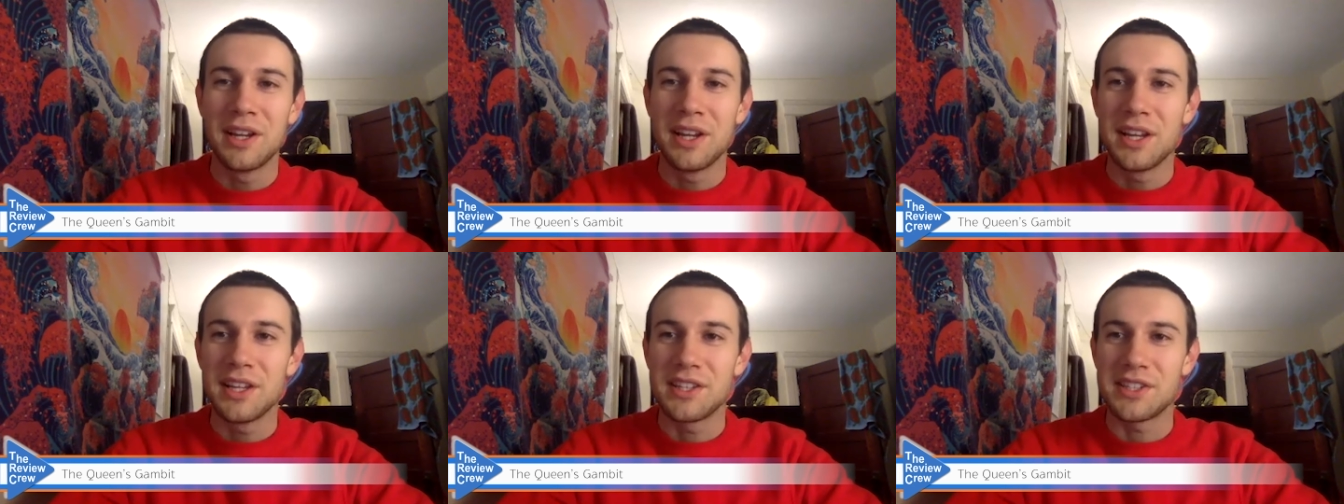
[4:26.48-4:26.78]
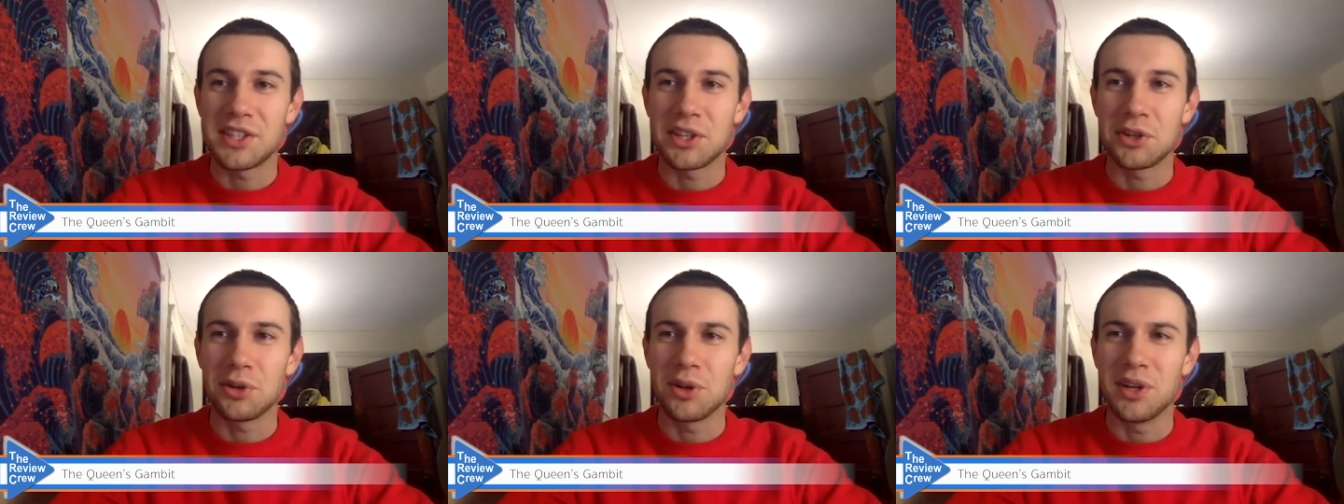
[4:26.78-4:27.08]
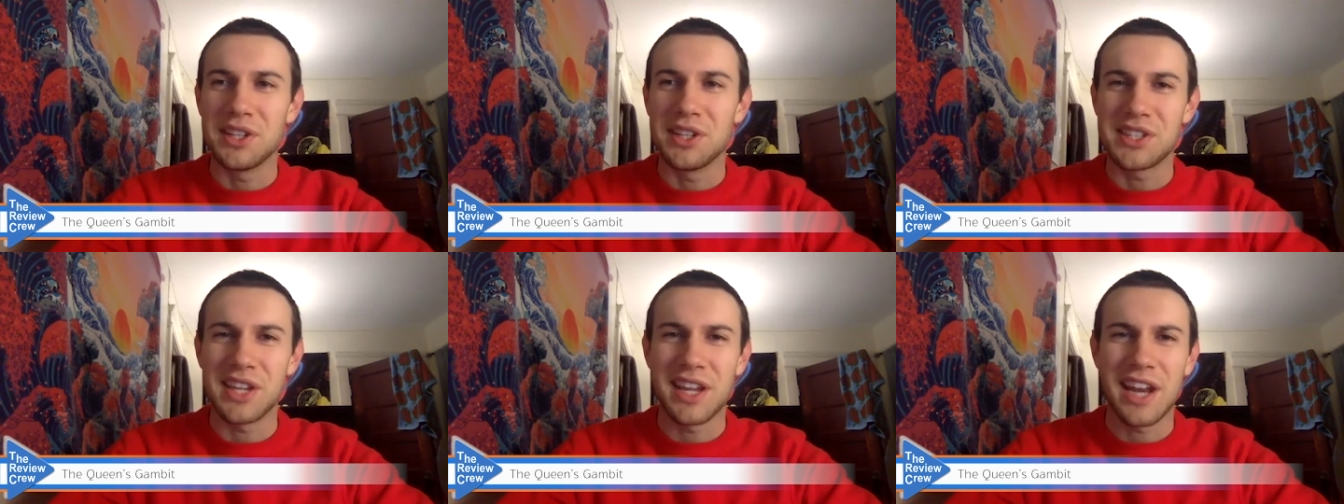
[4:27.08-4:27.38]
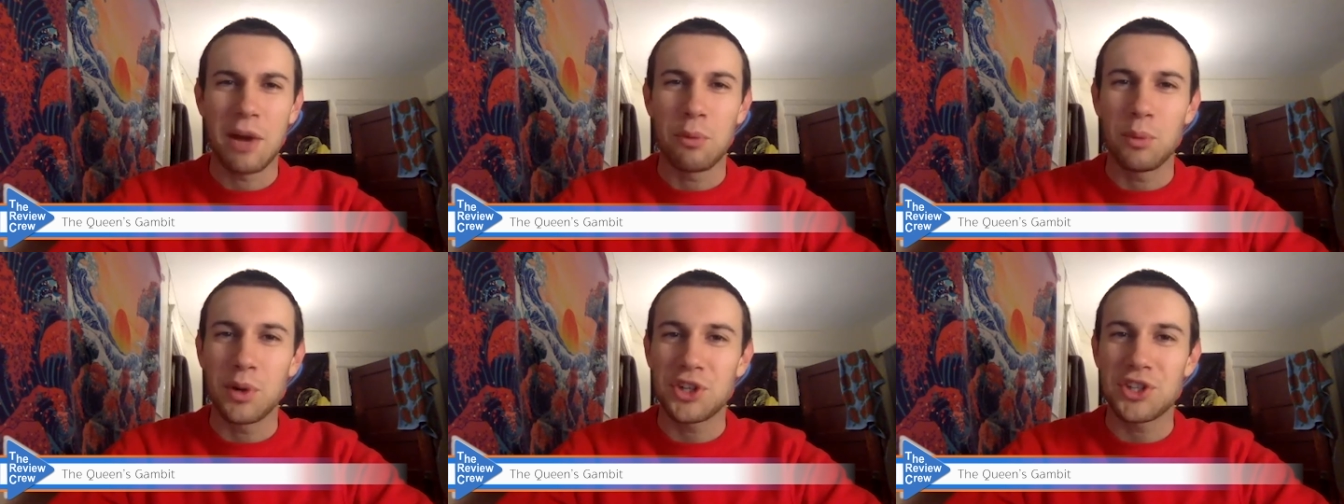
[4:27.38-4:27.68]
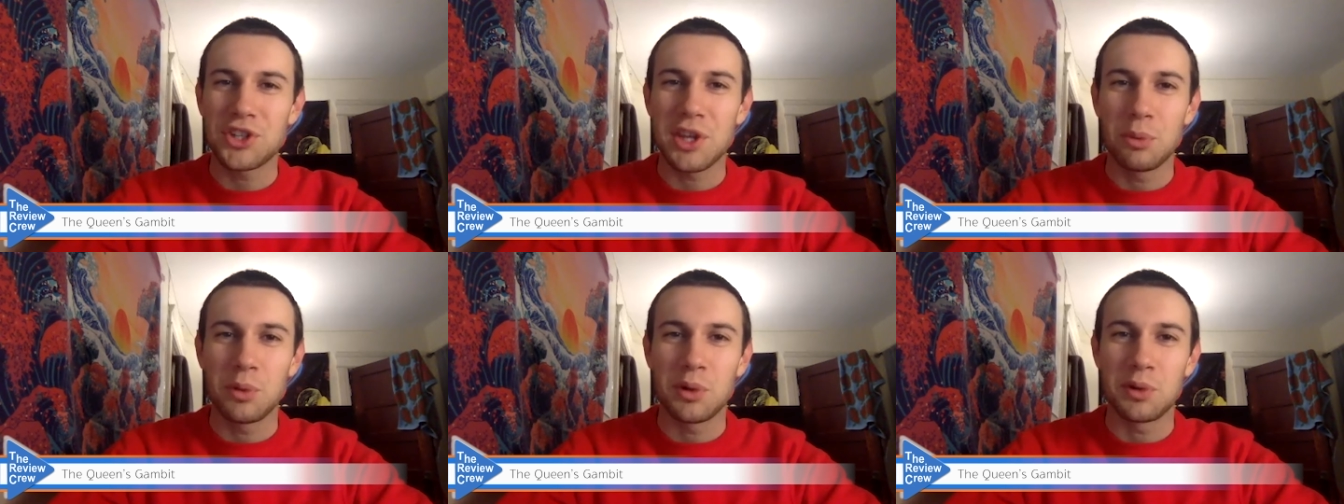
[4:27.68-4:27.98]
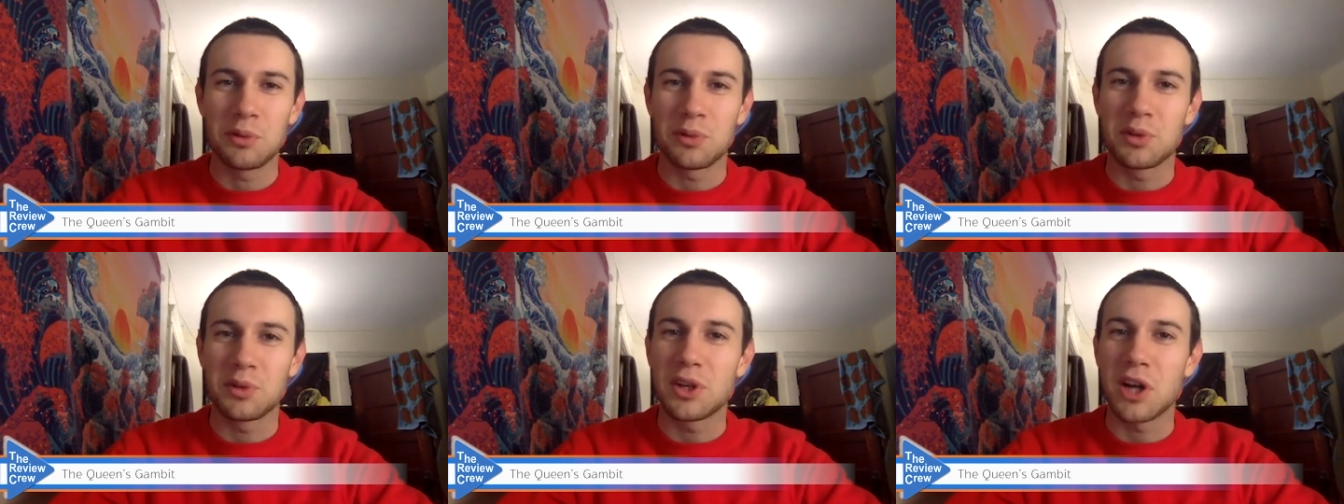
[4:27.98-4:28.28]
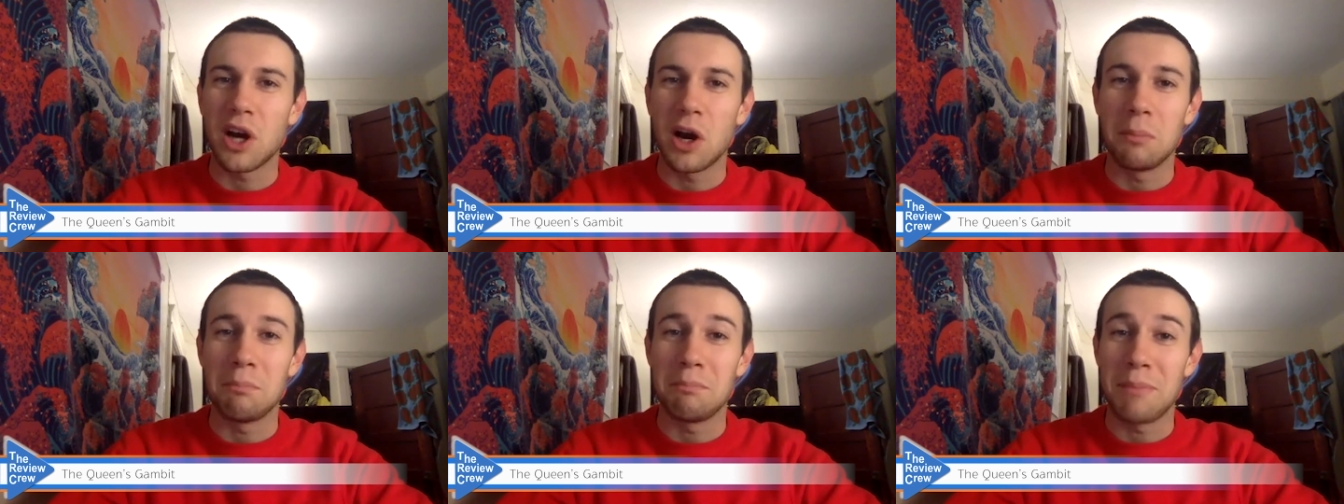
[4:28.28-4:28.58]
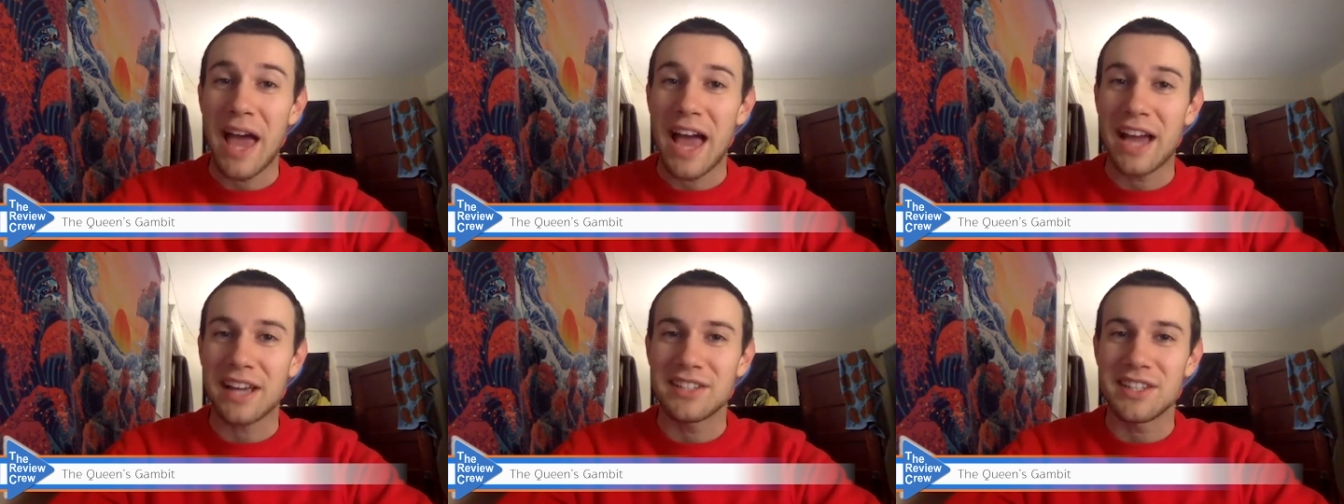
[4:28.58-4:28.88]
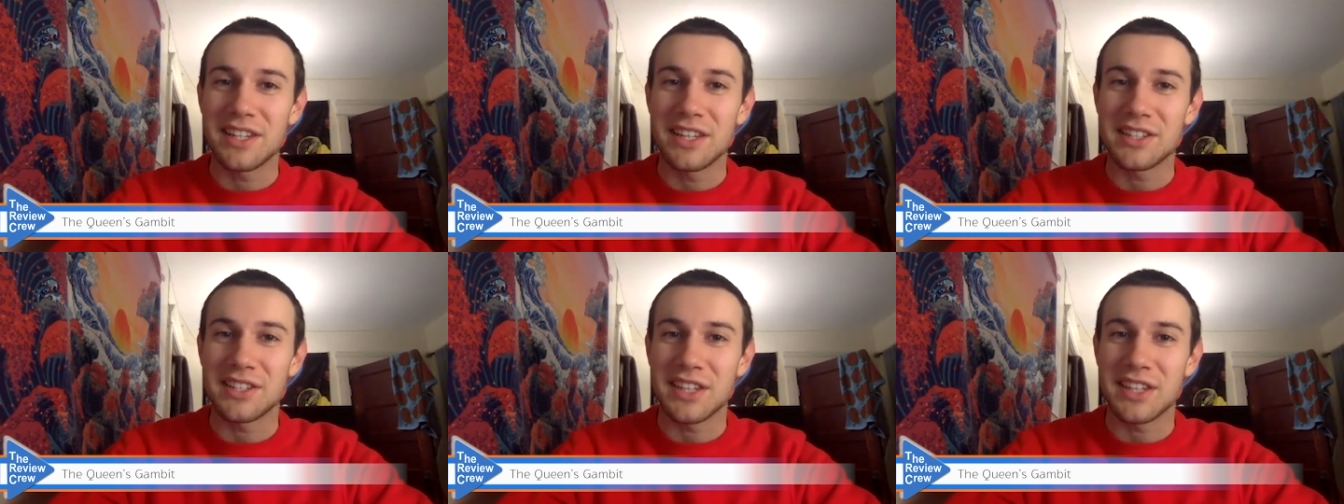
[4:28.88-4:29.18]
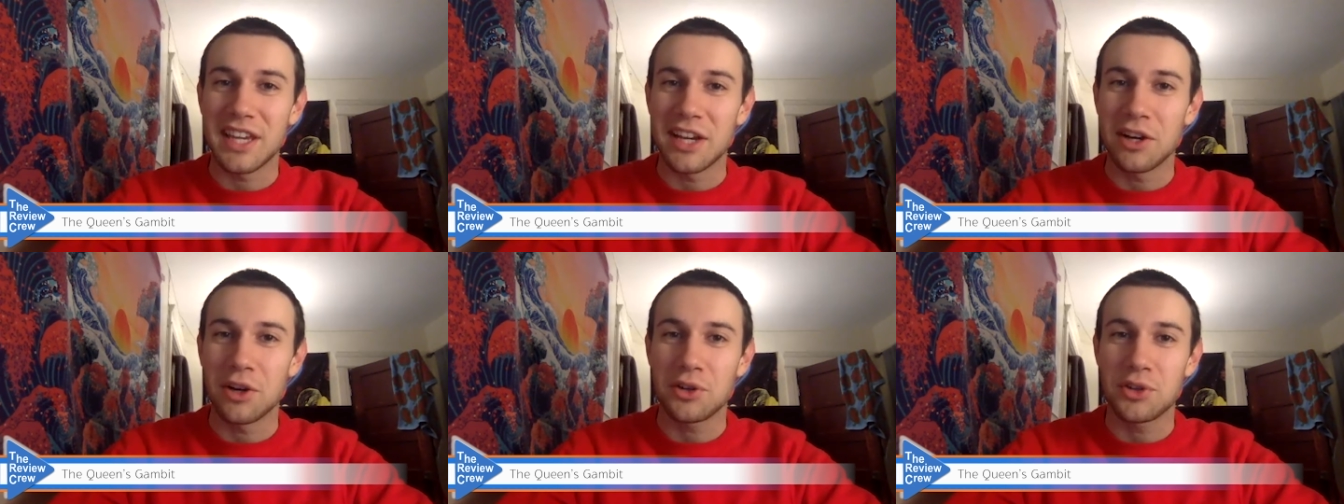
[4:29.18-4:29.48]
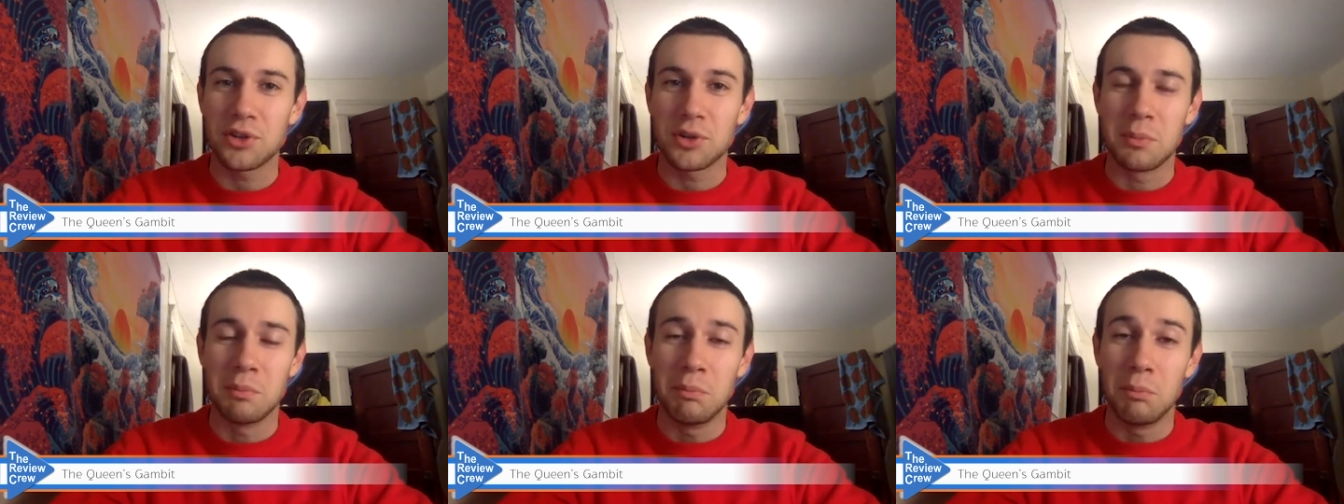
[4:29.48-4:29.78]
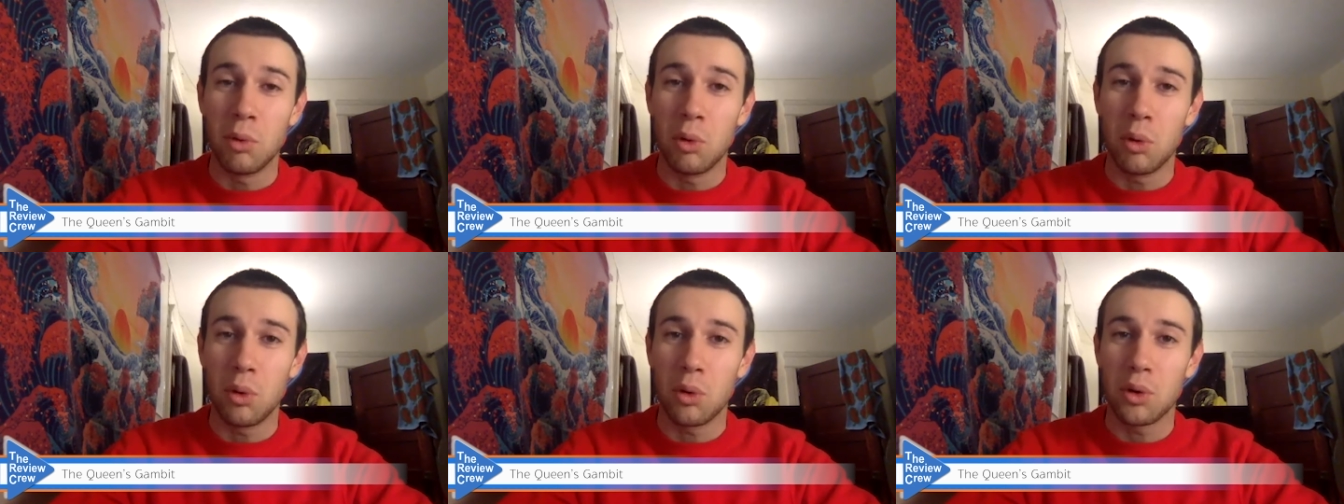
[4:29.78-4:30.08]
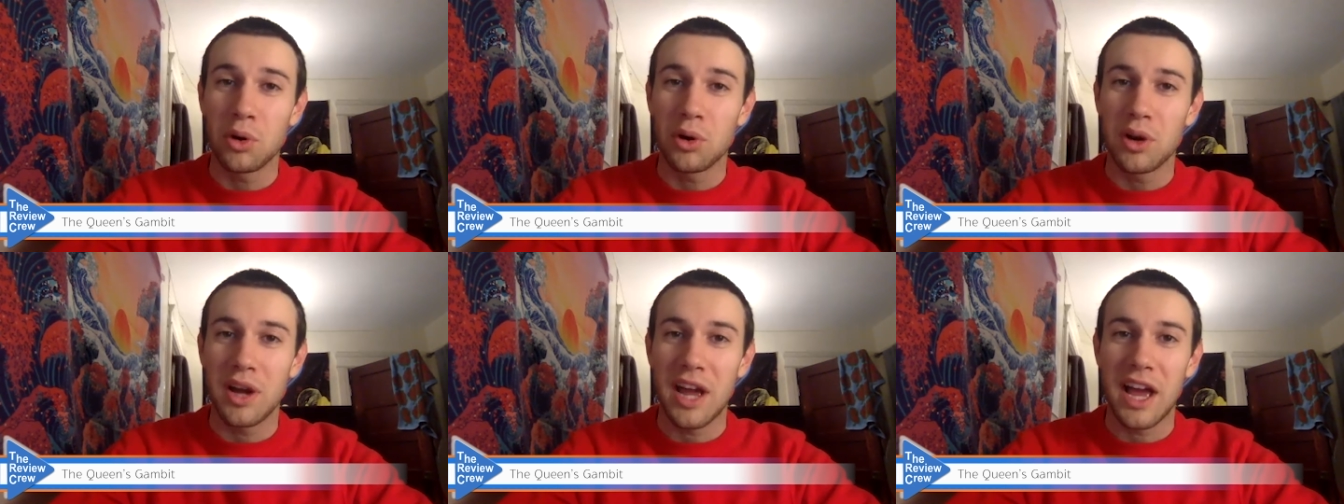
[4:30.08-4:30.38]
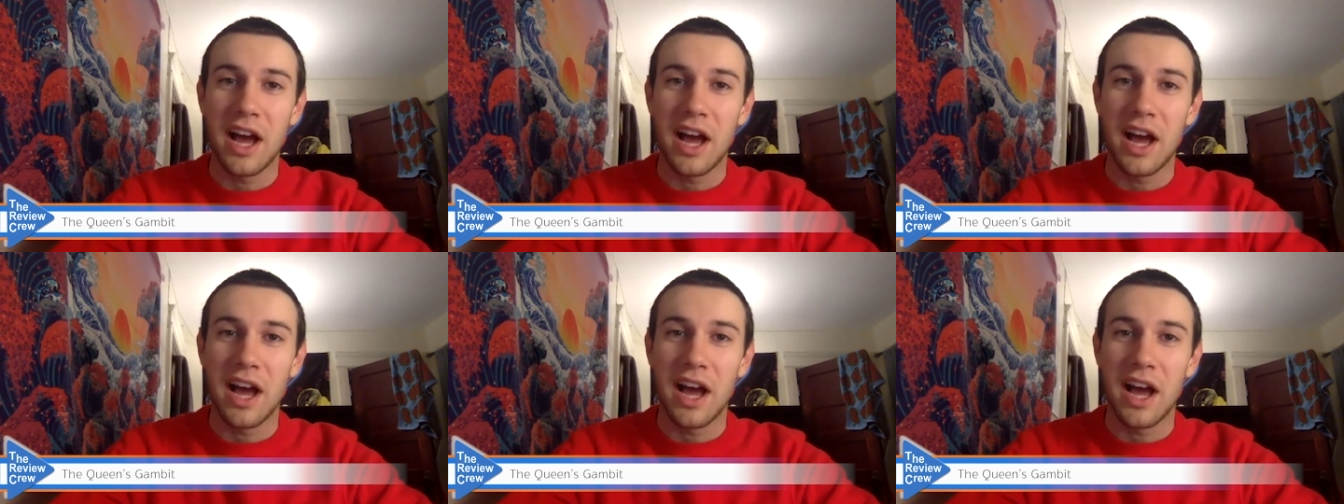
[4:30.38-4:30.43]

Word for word: series. And I wish they would have come back to his character more